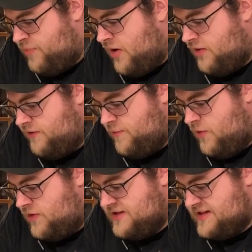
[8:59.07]
Part of
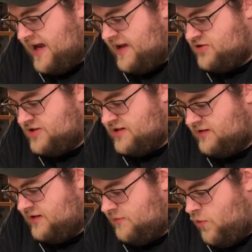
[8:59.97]
me wants to add just
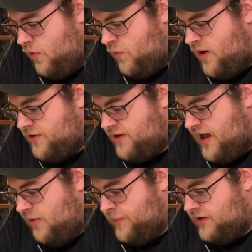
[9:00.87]
a little more water
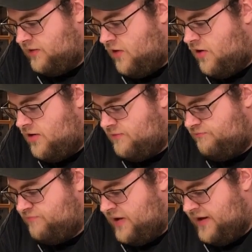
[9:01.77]
to help it
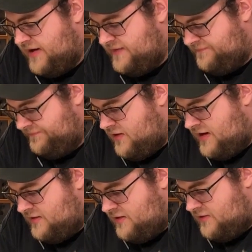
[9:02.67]
along, but you know,
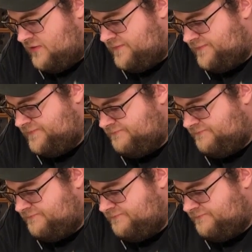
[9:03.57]
I don't know.